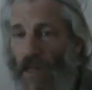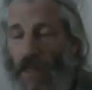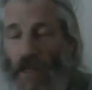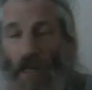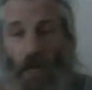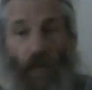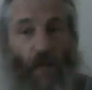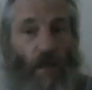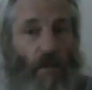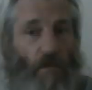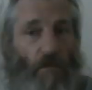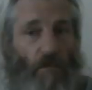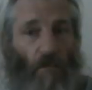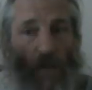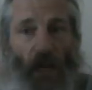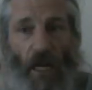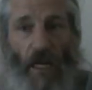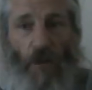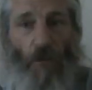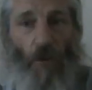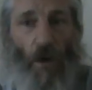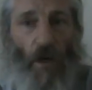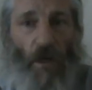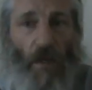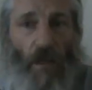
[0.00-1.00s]
then
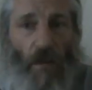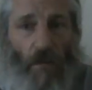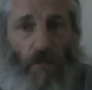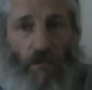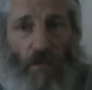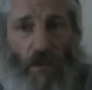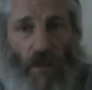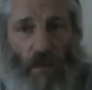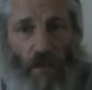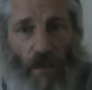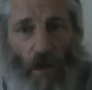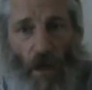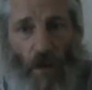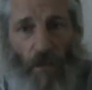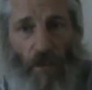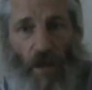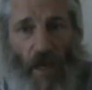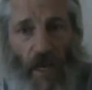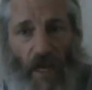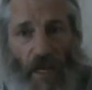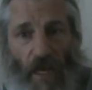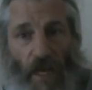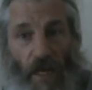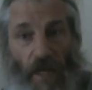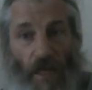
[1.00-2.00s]
anyone can type
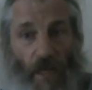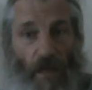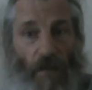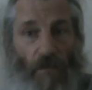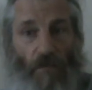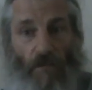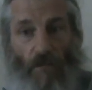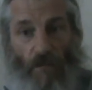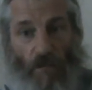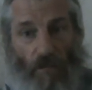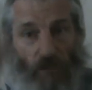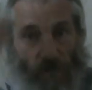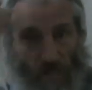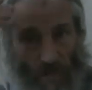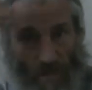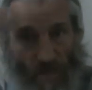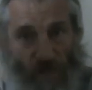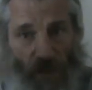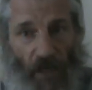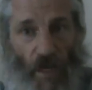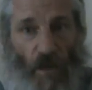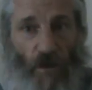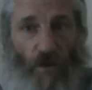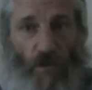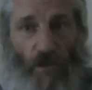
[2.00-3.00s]
that in and the
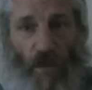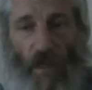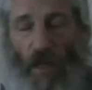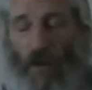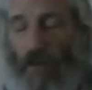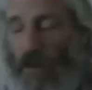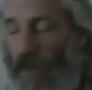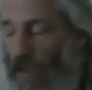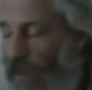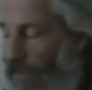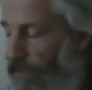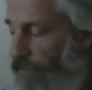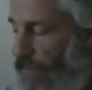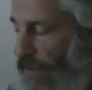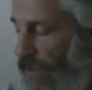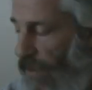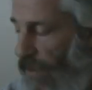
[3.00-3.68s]
videos will load up.